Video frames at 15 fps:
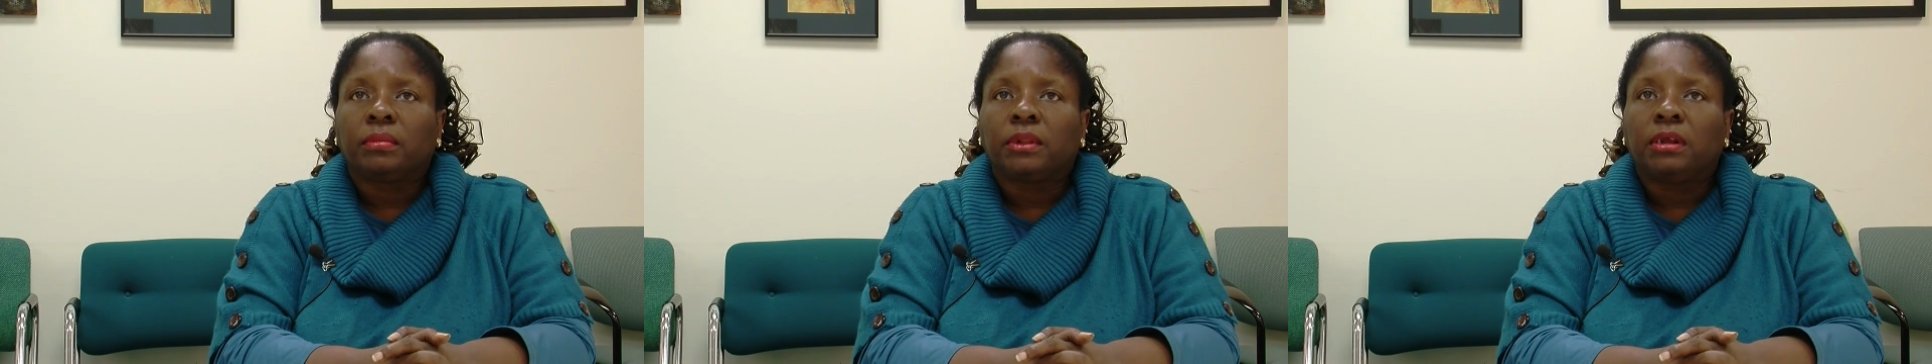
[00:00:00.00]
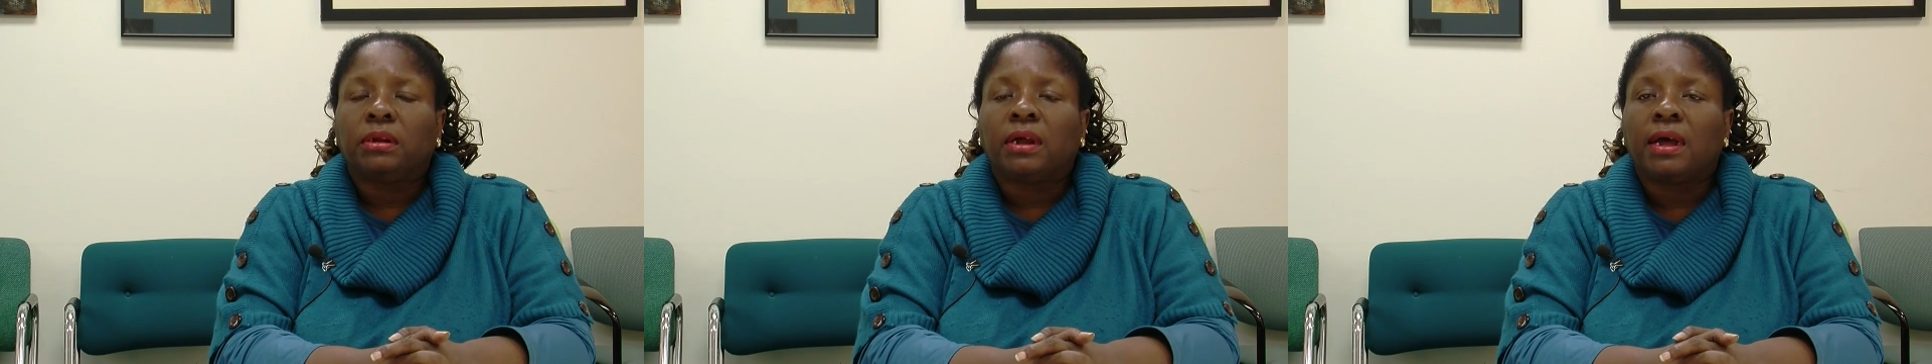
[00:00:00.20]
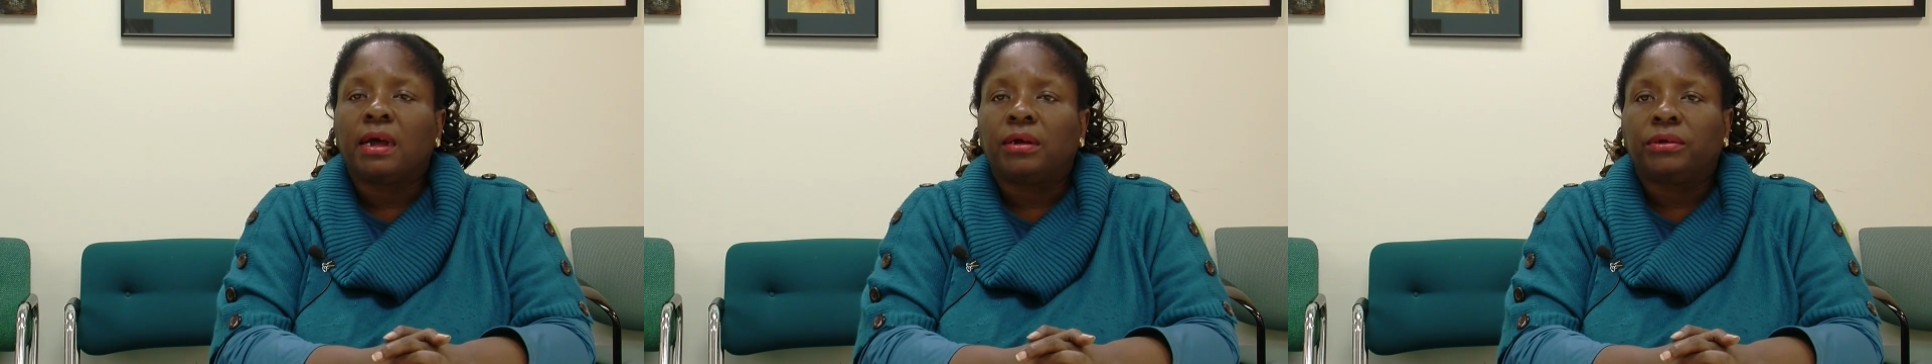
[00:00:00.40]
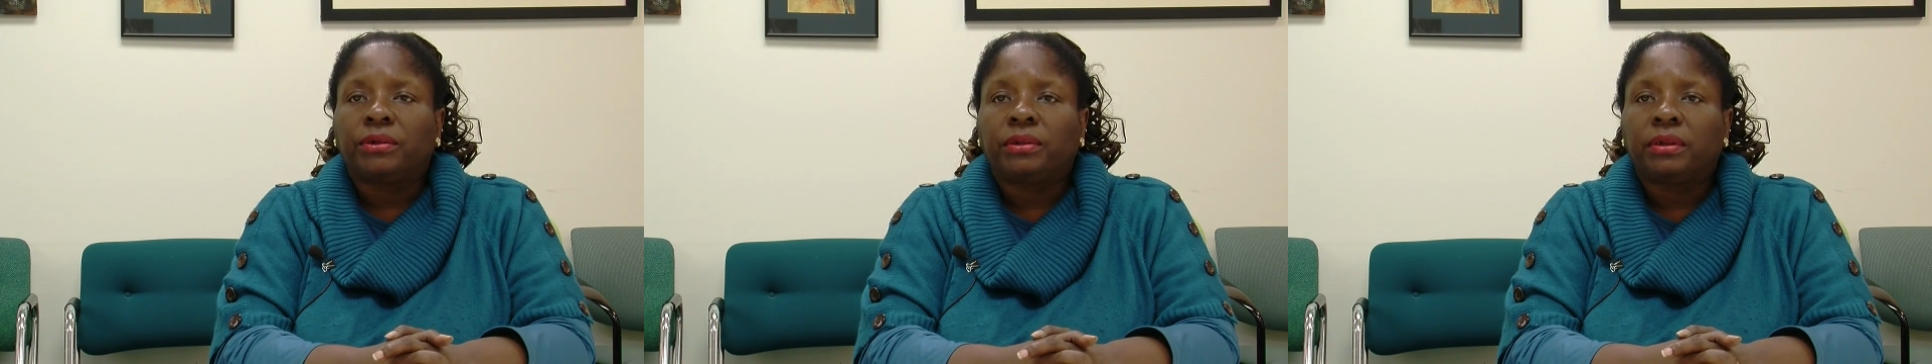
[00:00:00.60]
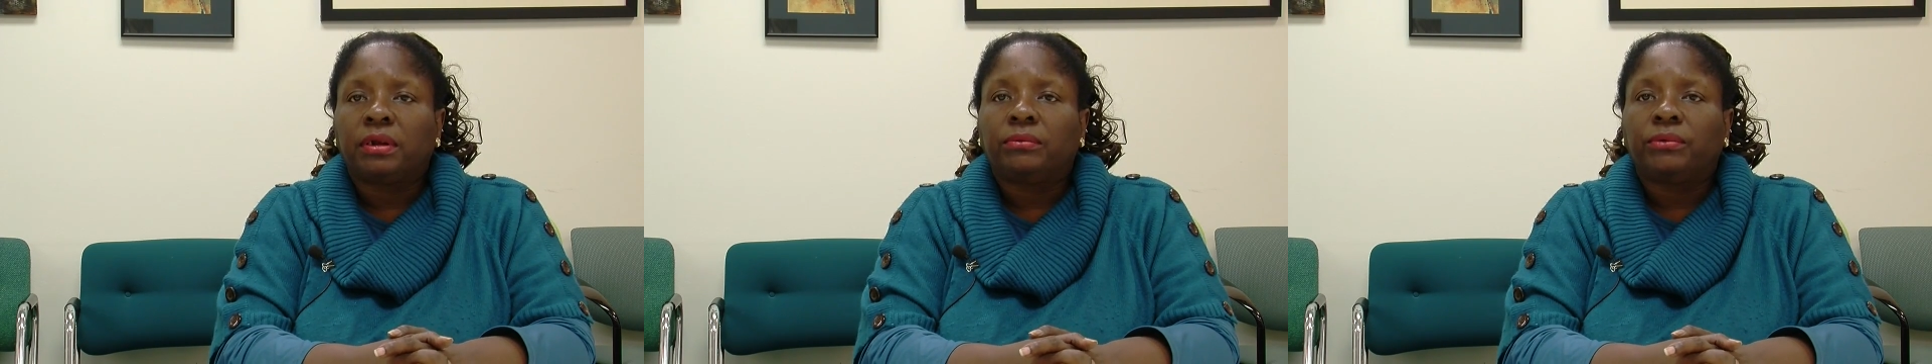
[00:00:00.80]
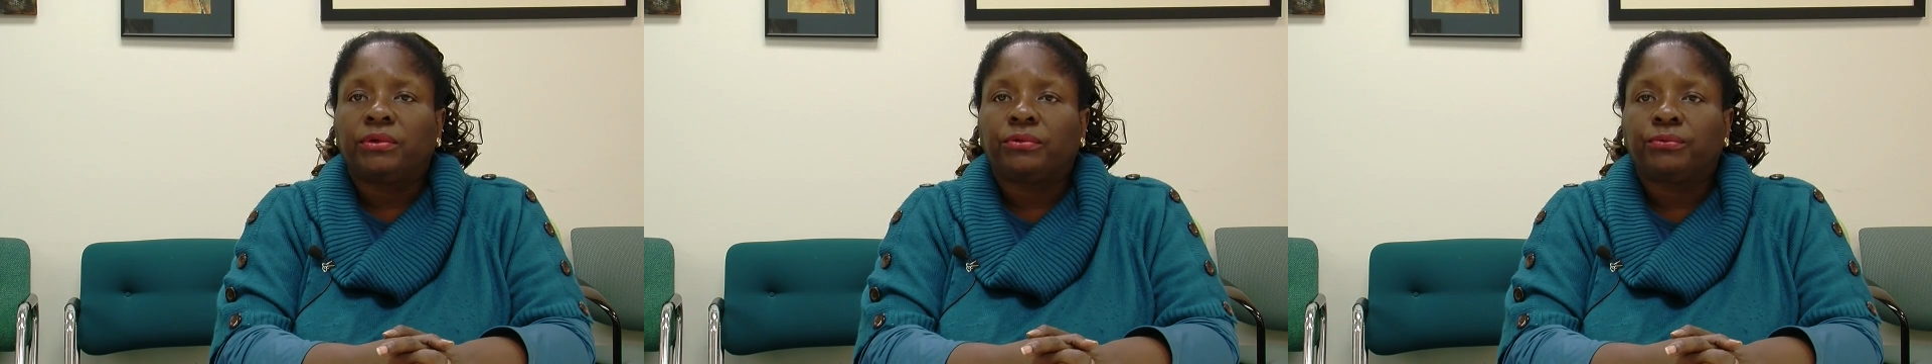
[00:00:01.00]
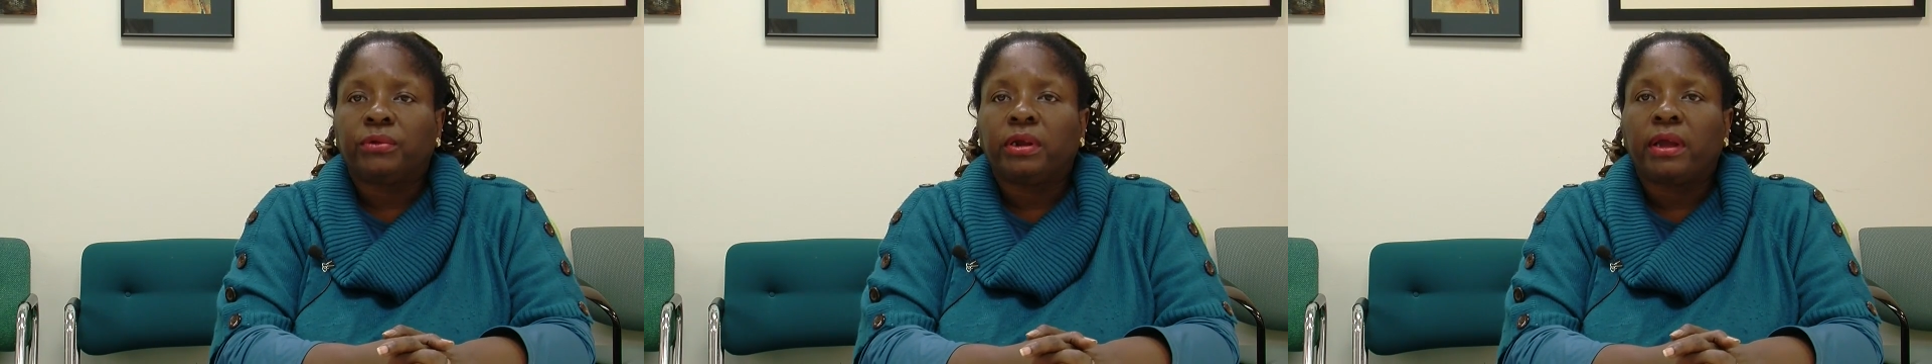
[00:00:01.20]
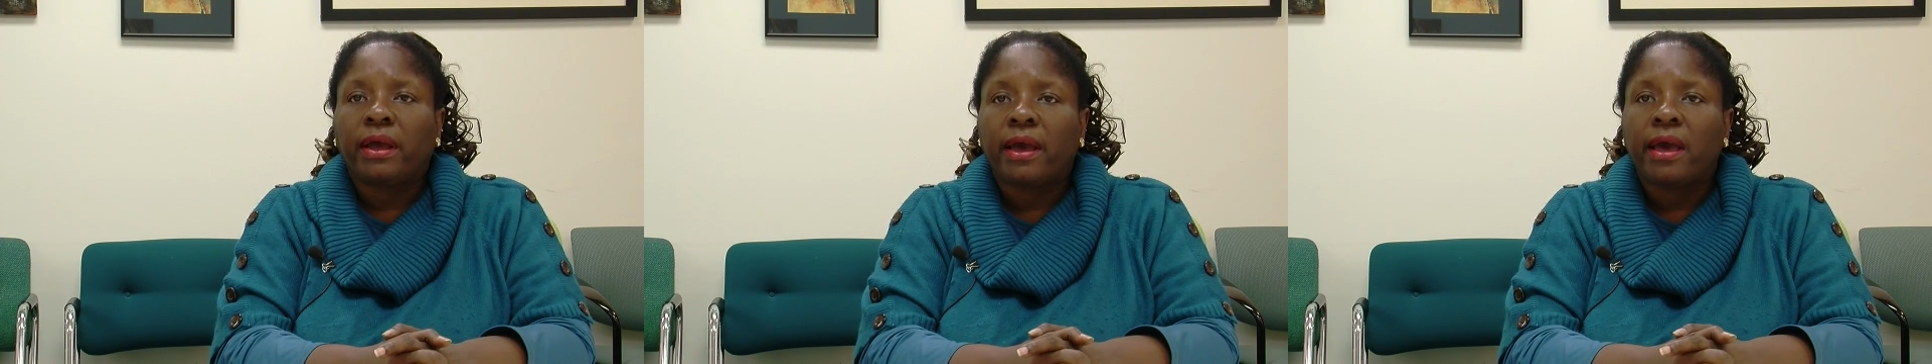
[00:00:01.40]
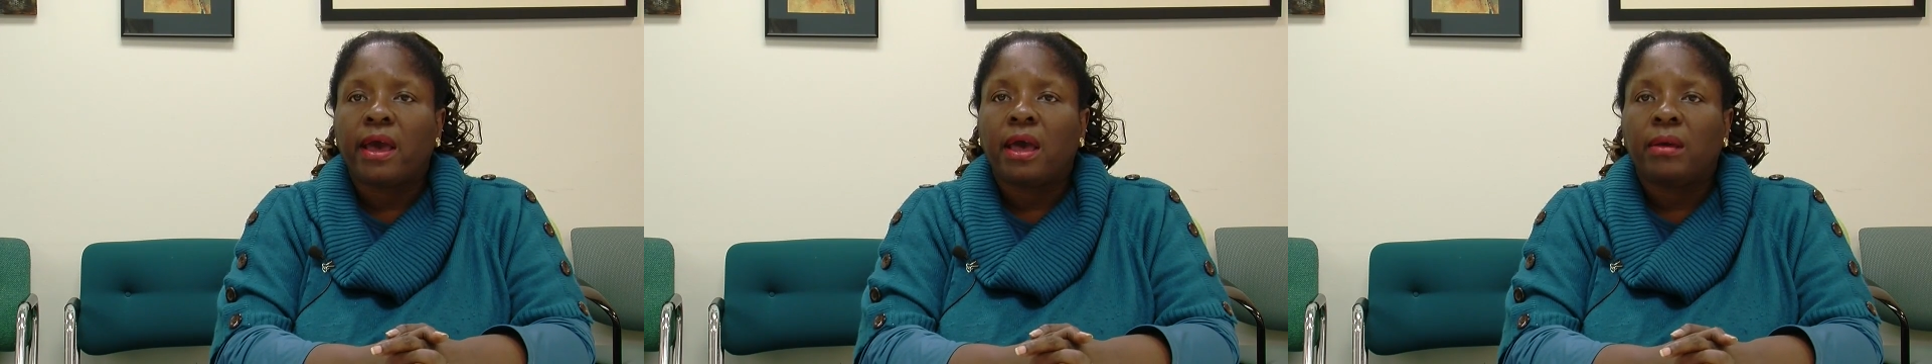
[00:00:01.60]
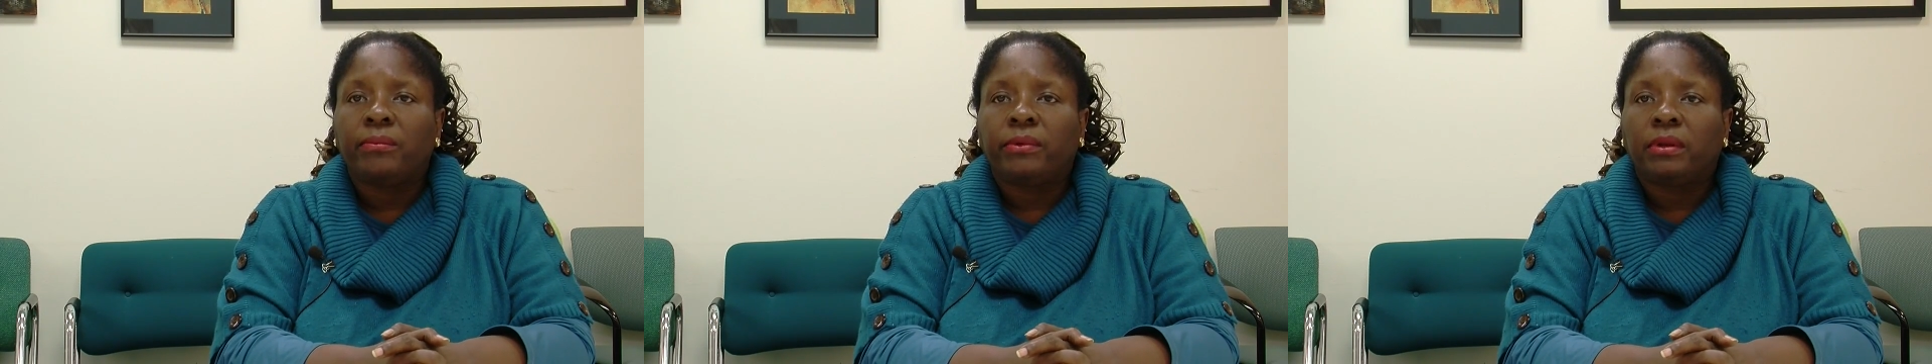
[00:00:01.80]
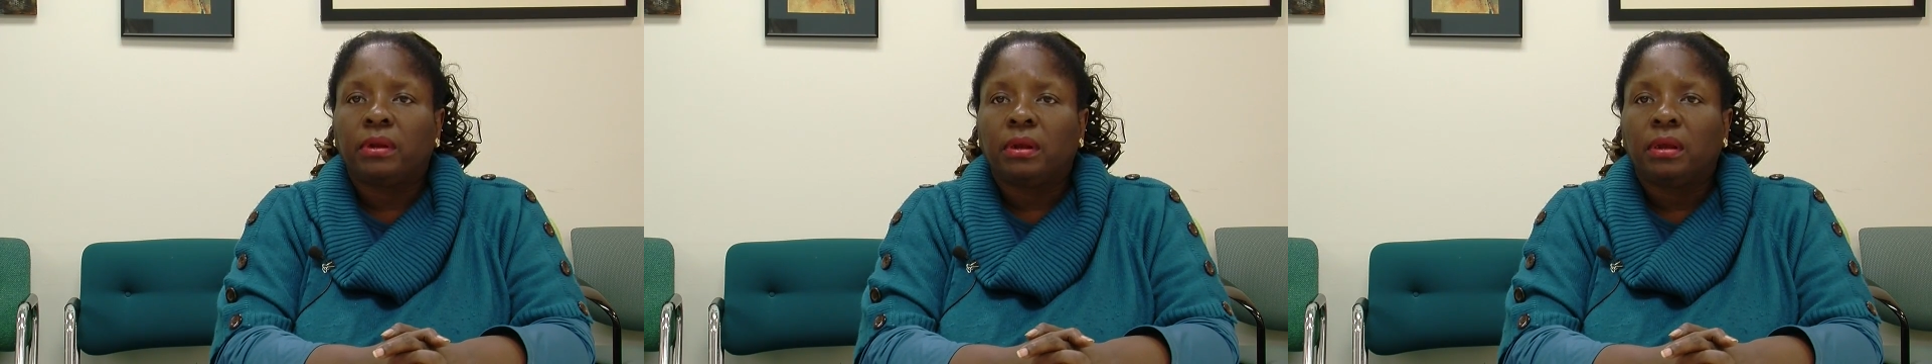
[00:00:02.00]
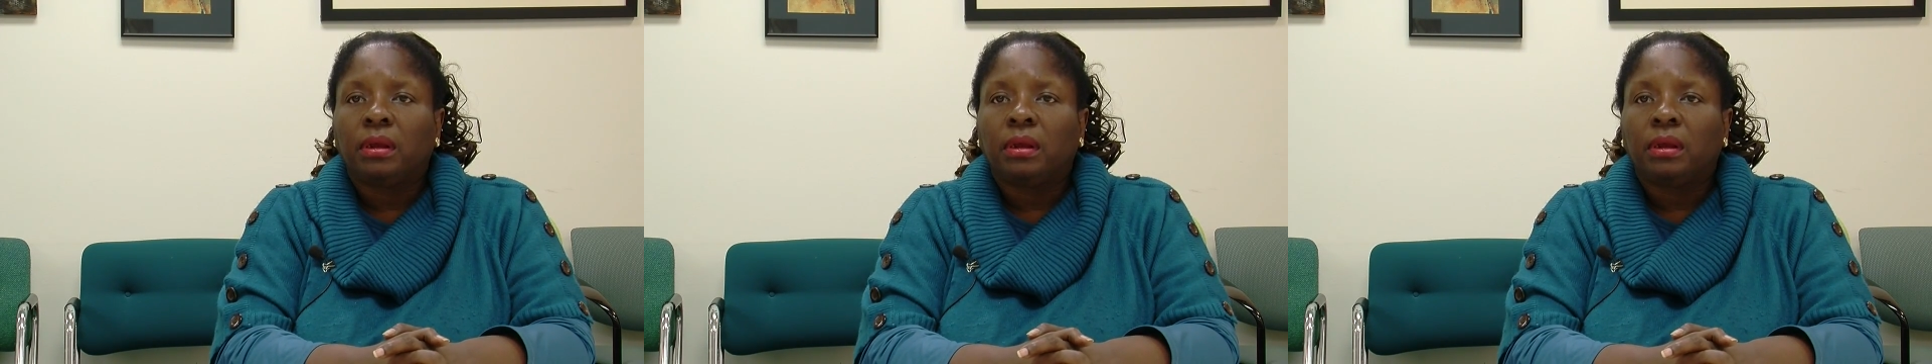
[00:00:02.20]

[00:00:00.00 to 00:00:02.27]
a house that was rehabbed,